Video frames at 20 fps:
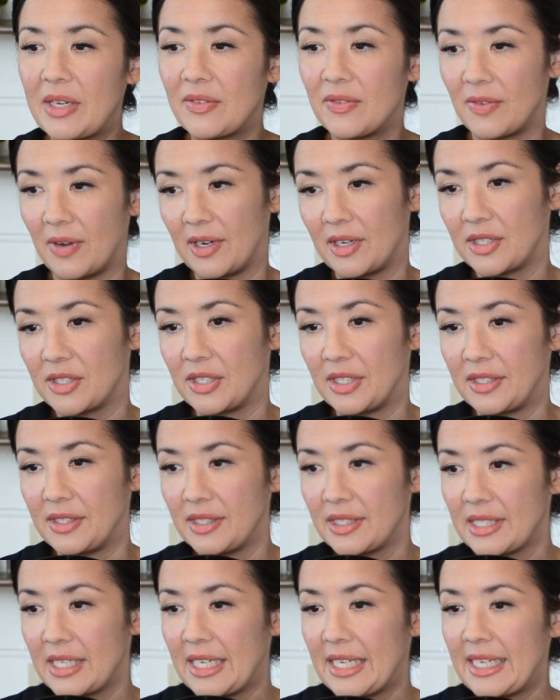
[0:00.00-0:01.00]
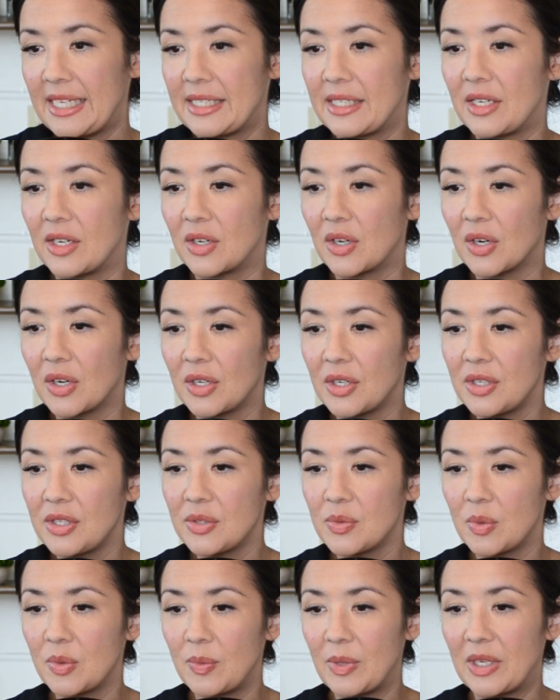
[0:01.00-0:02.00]
functions is it occurs
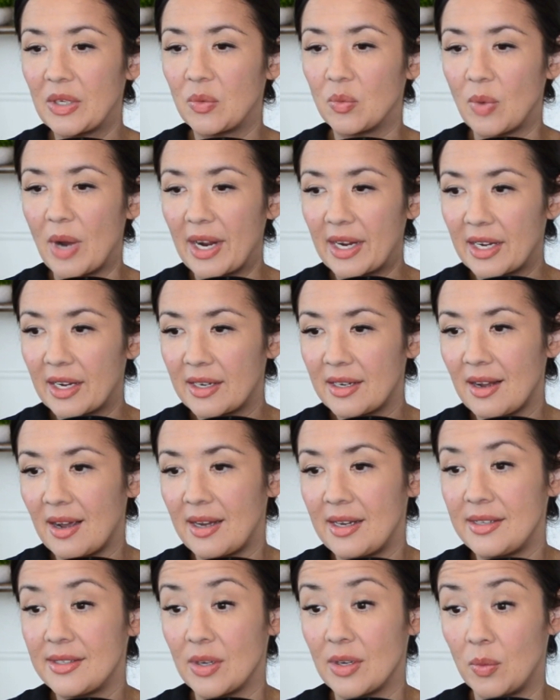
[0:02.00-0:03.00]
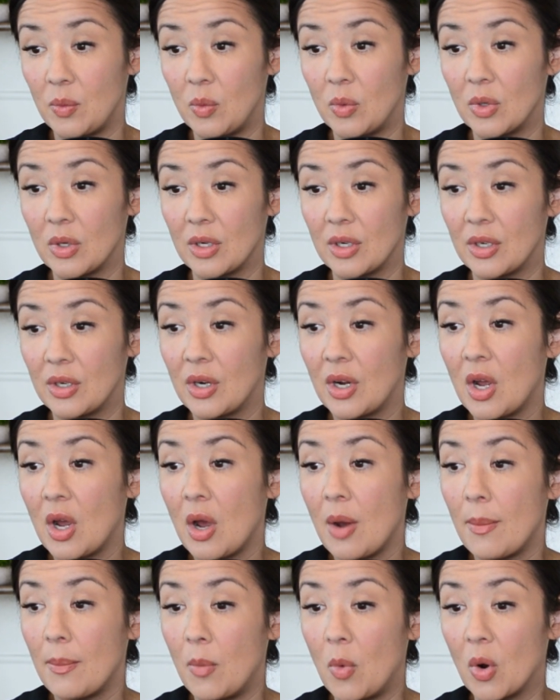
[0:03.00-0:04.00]
when we can recognize a word
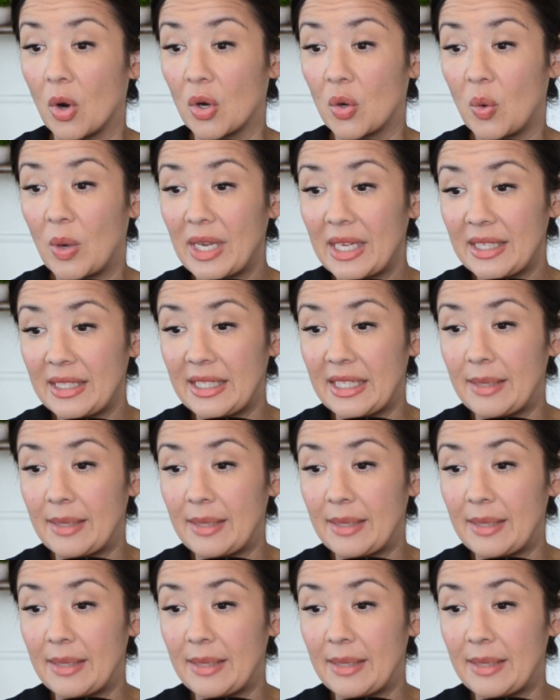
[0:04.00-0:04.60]
more quickly